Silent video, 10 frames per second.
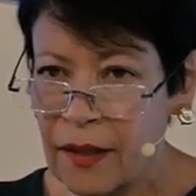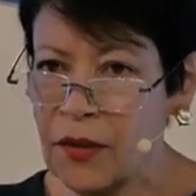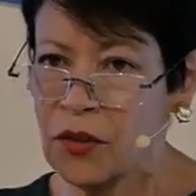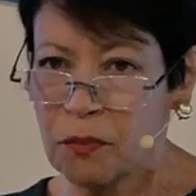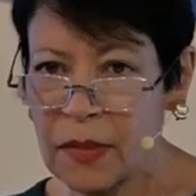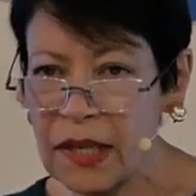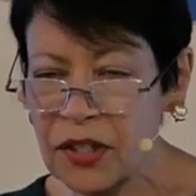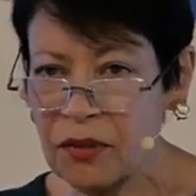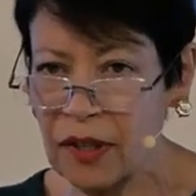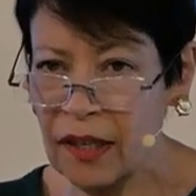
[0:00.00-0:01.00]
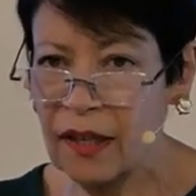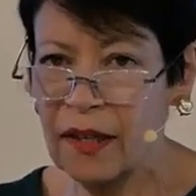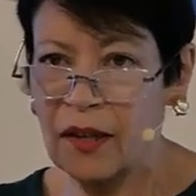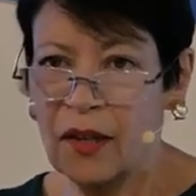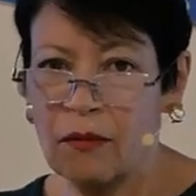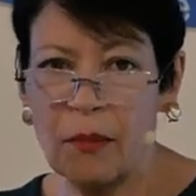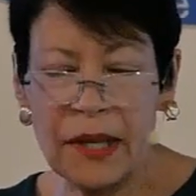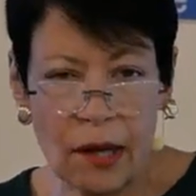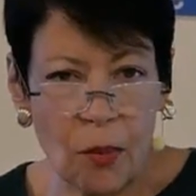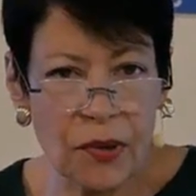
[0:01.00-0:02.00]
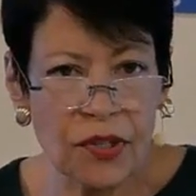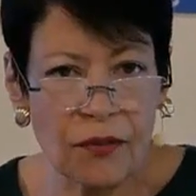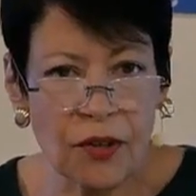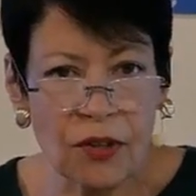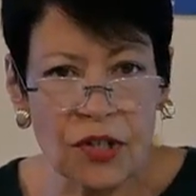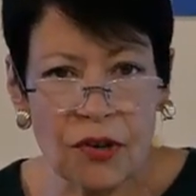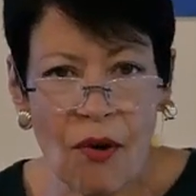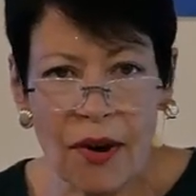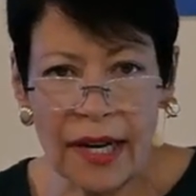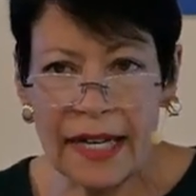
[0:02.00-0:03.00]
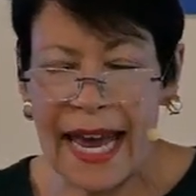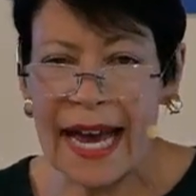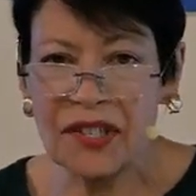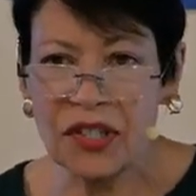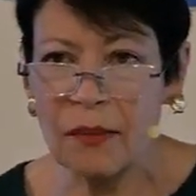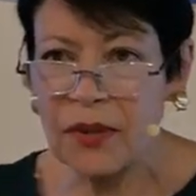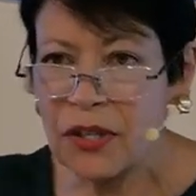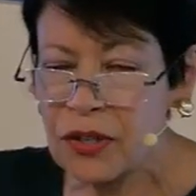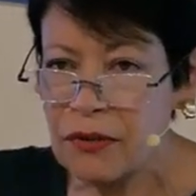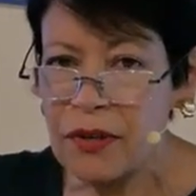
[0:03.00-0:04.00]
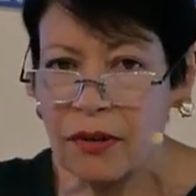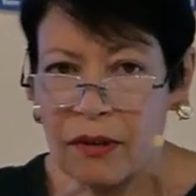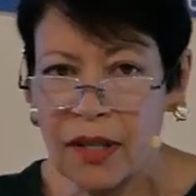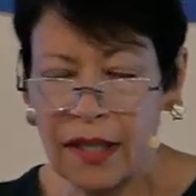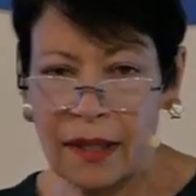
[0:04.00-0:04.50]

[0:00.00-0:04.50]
Those ministering will be helpers of your joy and add something to you.